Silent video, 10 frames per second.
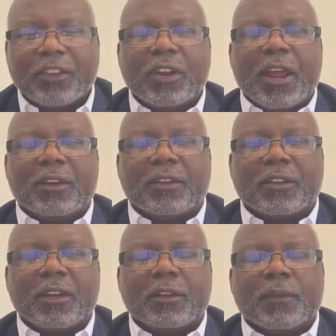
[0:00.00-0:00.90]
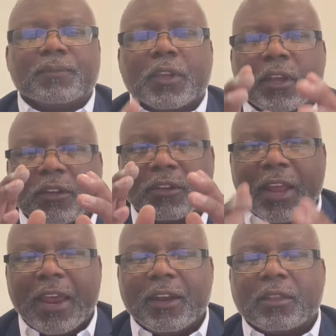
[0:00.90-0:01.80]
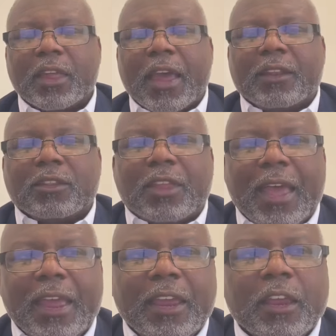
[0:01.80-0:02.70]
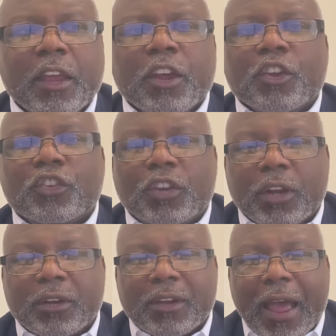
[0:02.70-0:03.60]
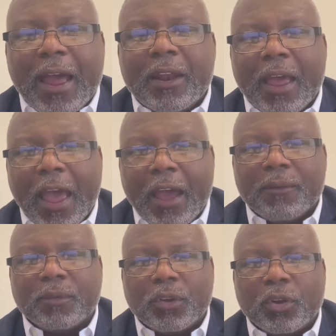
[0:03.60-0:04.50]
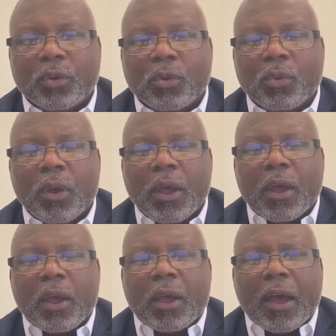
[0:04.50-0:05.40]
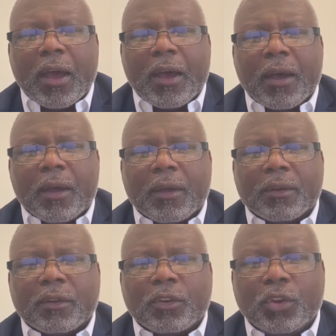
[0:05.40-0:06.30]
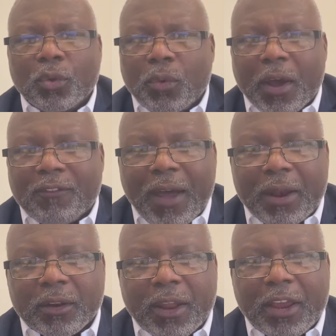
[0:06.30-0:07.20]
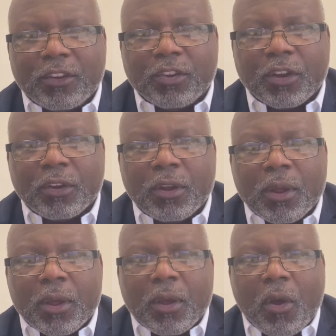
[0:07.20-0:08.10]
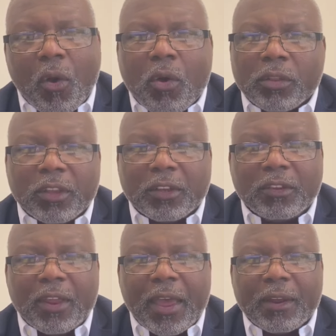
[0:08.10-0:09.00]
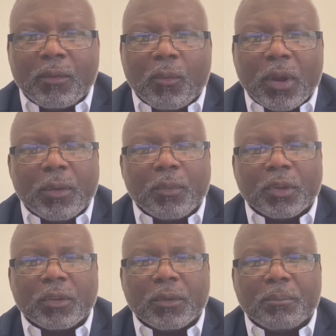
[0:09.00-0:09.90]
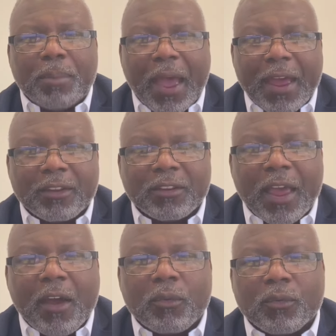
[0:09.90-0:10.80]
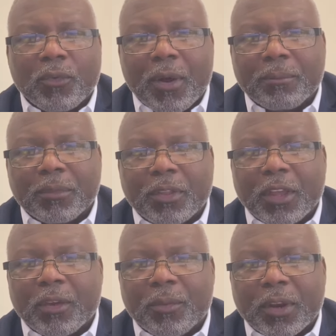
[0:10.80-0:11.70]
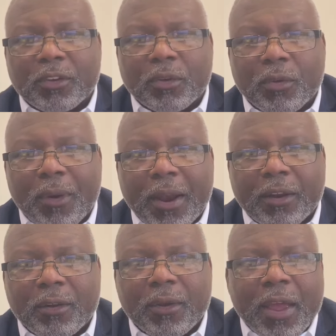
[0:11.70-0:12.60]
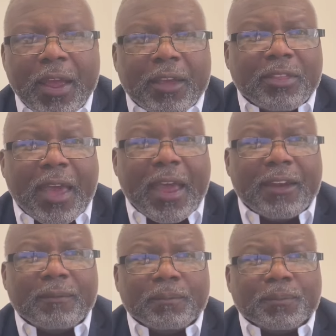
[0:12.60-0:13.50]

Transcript: agencies stated that they should not have to do a validation on this debt when it was passed down from the original creditor. That